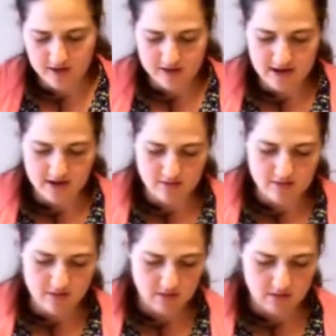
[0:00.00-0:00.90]
it down,
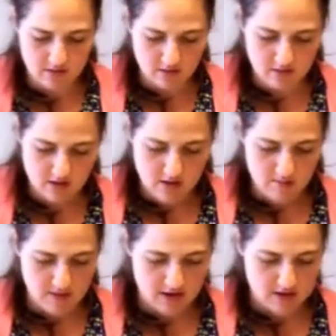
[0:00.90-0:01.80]

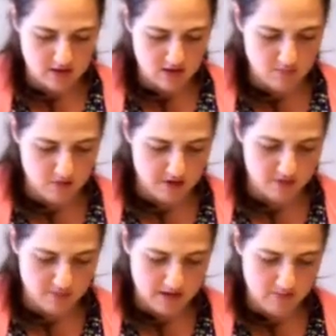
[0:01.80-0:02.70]
back down on the
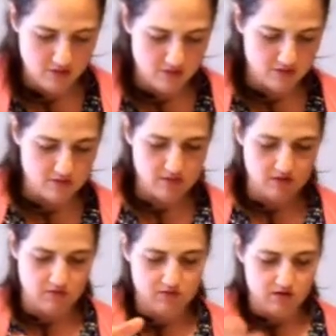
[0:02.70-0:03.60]
parchment paper, just, you
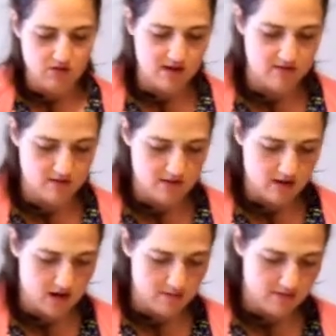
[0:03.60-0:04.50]
know, do your hands in the
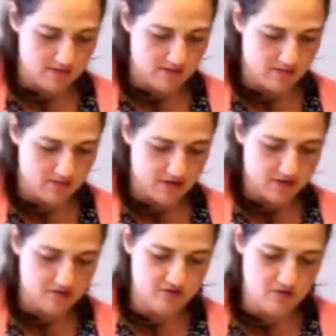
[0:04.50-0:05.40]
opposite
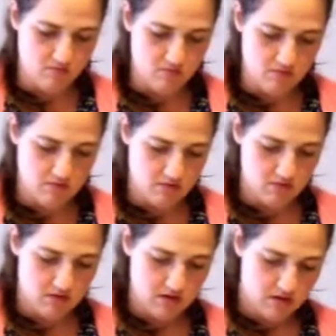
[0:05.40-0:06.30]
direction,
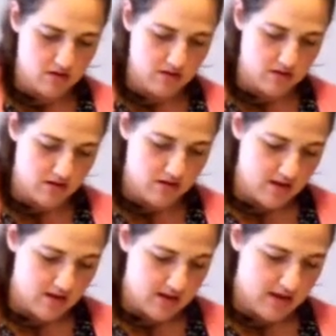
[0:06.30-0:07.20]

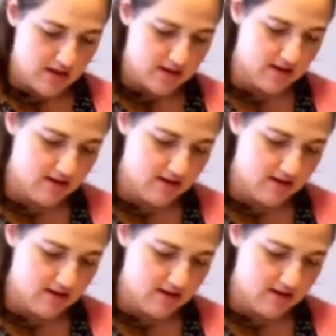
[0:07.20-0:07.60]
and